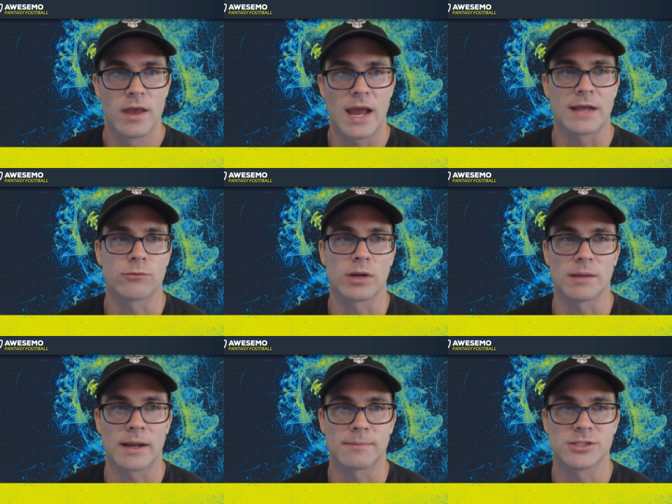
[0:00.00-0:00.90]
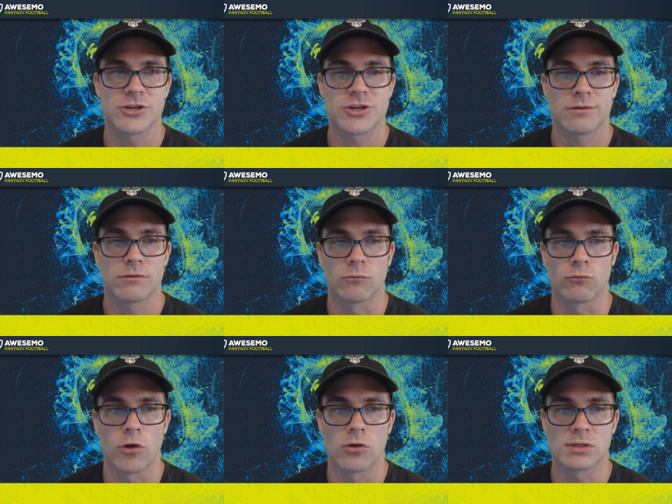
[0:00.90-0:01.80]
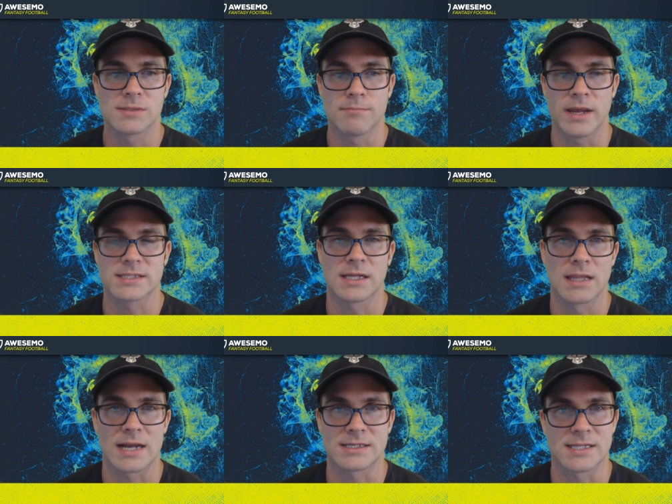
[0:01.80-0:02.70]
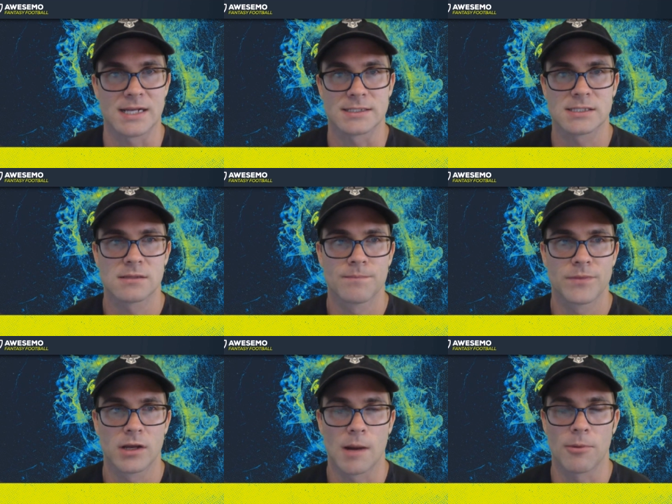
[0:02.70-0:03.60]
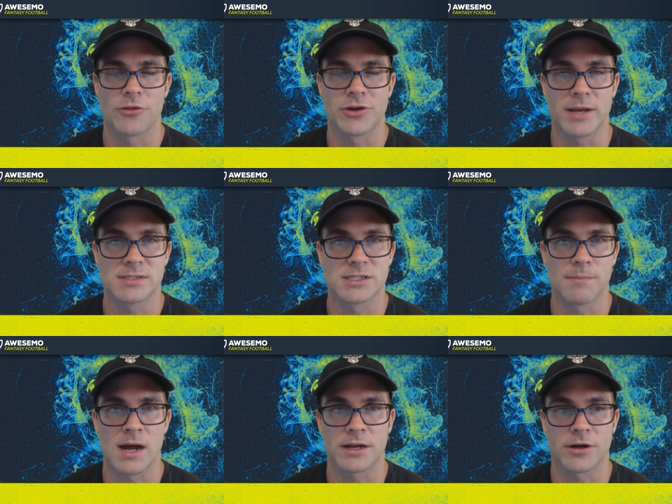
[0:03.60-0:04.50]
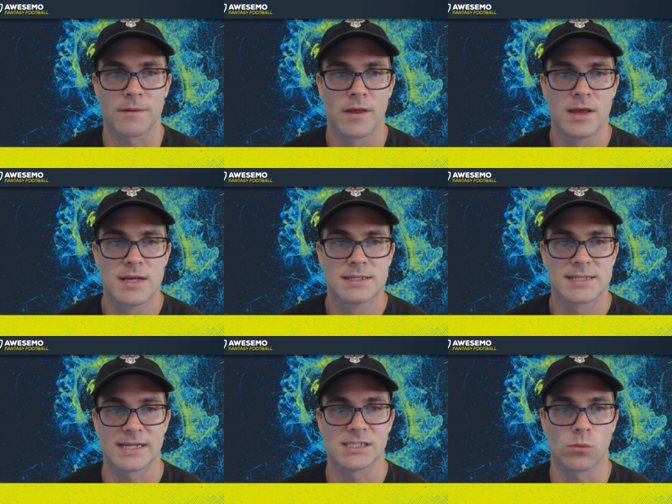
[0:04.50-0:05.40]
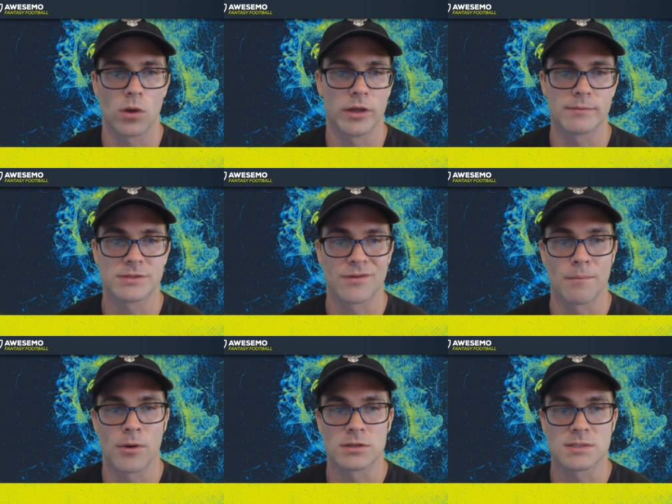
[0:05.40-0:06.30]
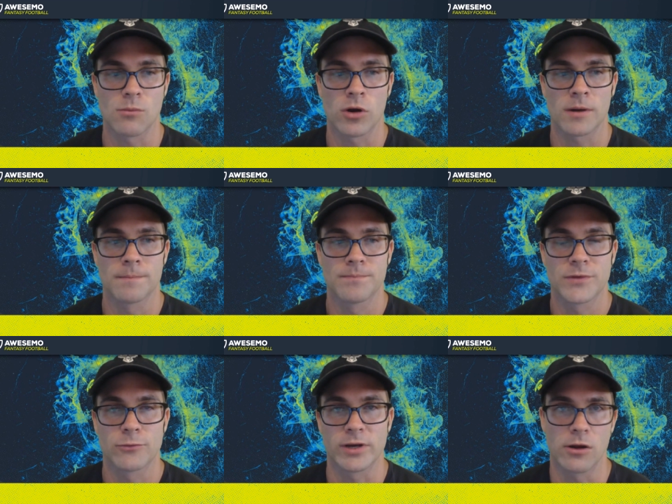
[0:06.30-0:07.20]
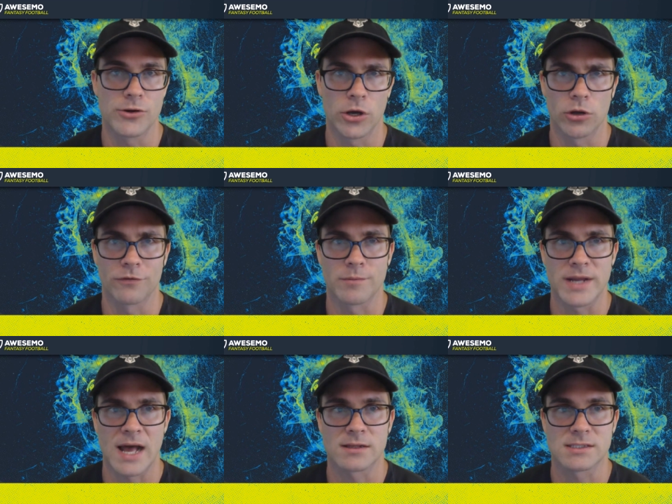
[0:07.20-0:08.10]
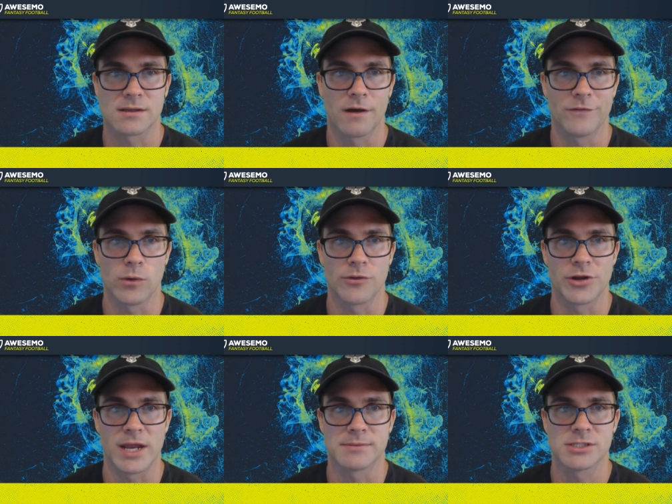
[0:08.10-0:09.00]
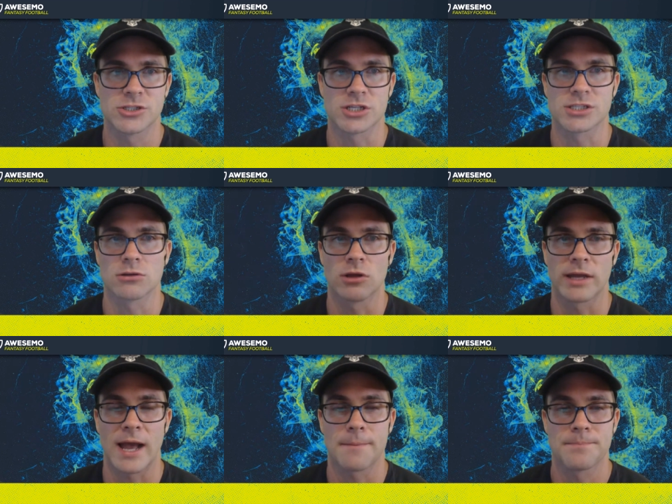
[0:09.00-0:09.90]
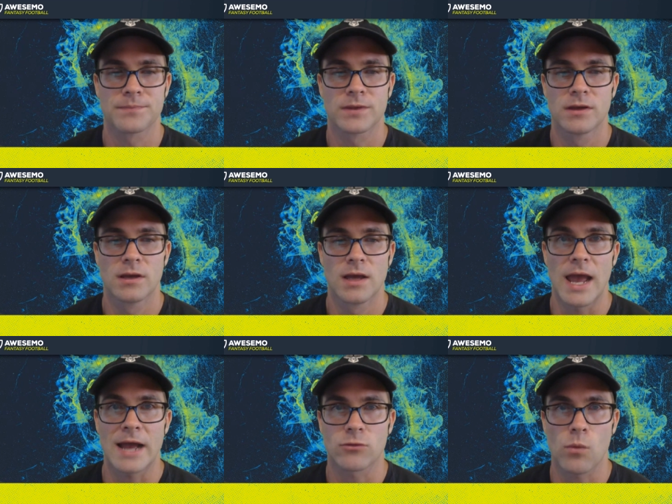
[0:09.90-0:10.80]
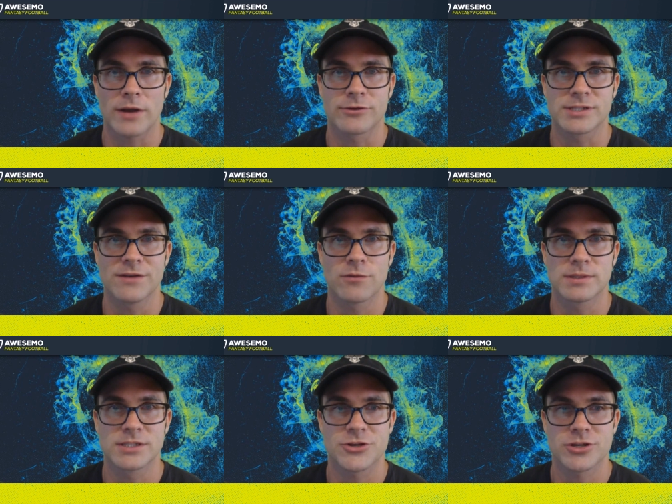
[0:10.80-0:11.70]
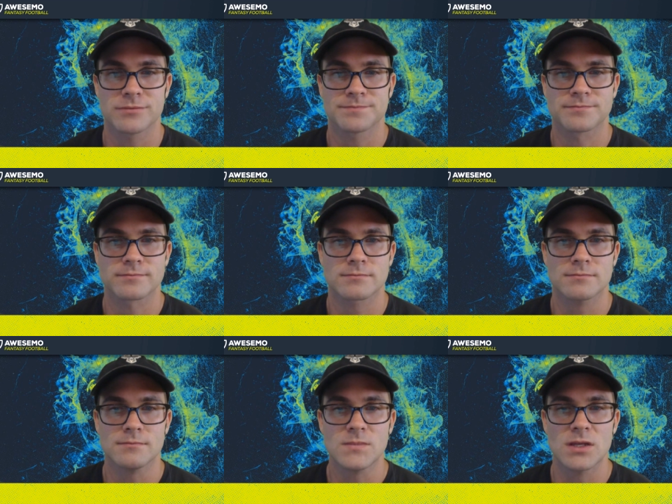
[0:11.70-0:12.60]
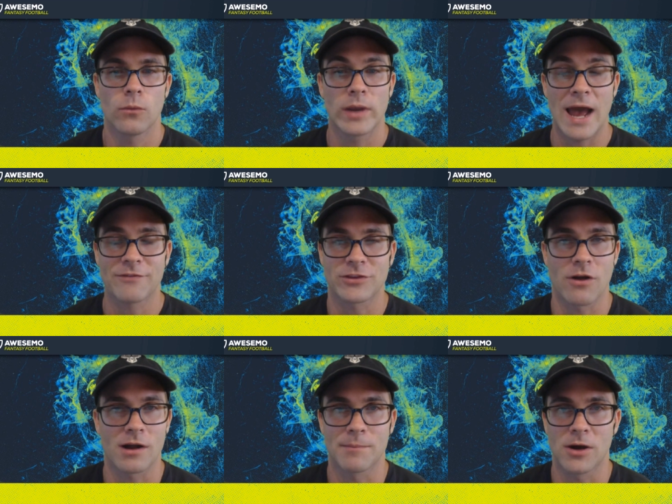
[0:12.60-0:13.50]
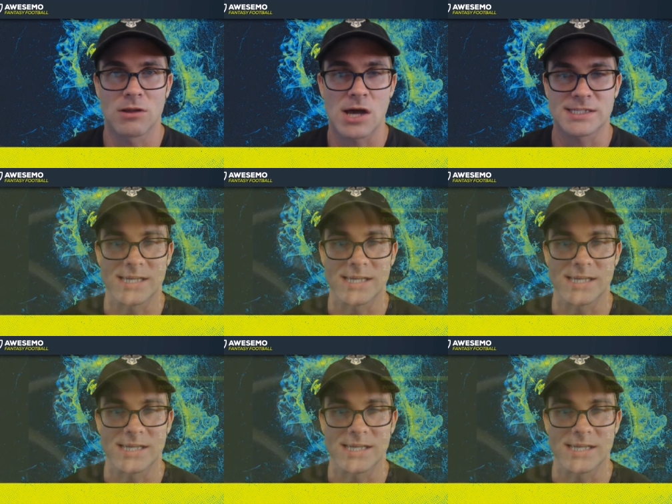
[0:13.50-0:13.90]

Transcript: at the running back position, Rose makes a lot of sense. A couple other names to monitor Tyson Williams from Baltimore, Rico Dowdle from Dallas, a few other names just to look at. At the wide receiver position, we have to talk about Los